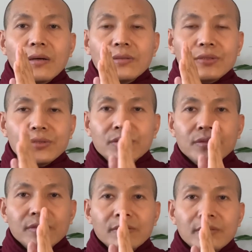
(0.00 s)
do
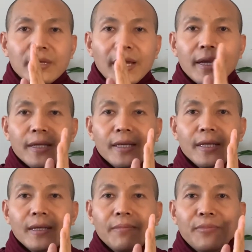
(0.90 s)
any
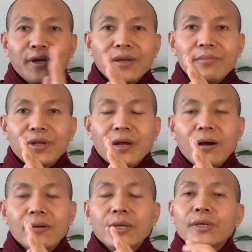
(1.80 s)
breathe in, breathe out,
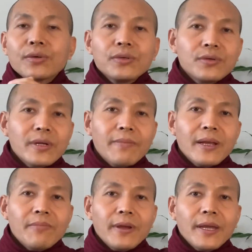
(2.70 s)
go through the bad
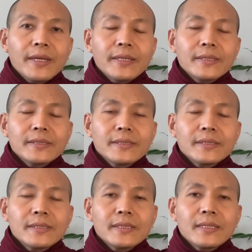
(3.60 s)
pain.
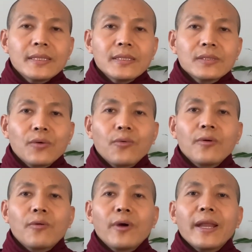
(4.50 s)
So
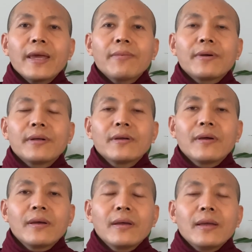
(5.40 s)
whatever,
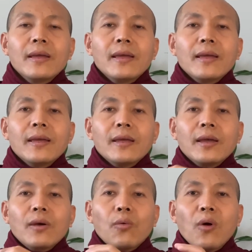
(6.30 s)

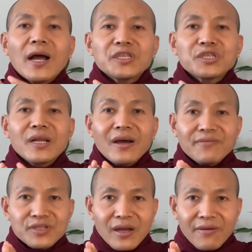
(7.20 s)
watch and
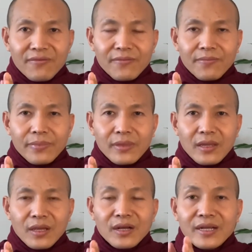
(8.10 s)
observe,
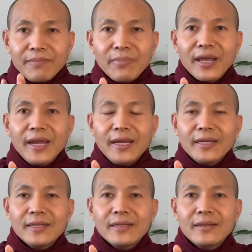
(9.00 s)
contemplate
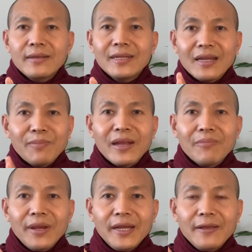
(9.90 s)
that bad
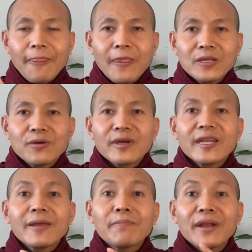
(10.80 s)
pain. So
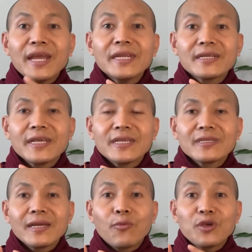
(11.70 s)
contemplator is the
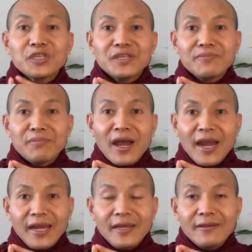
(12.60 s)
wisdom mind,
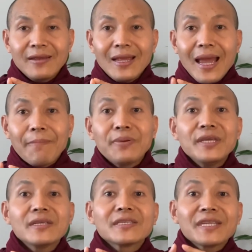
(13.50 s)

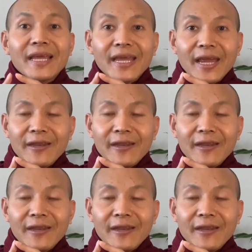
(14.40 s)
appear second,